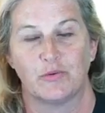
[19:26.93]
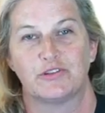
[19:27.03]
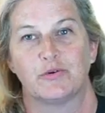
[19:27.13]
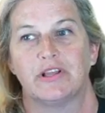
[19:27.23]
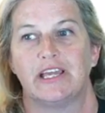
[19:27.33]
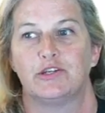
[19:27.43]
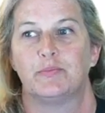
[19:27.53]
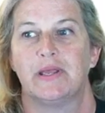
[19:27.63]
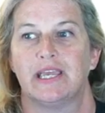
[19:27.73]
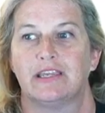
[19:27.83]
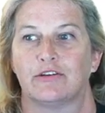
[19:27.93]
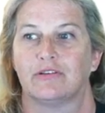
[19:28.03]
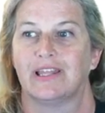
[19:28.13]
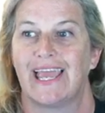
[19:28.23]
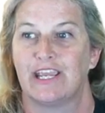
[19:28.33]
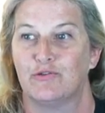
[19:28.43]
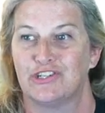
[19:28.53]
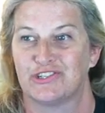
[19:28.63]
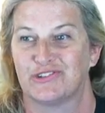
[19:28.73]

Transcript: which will let you pick your language.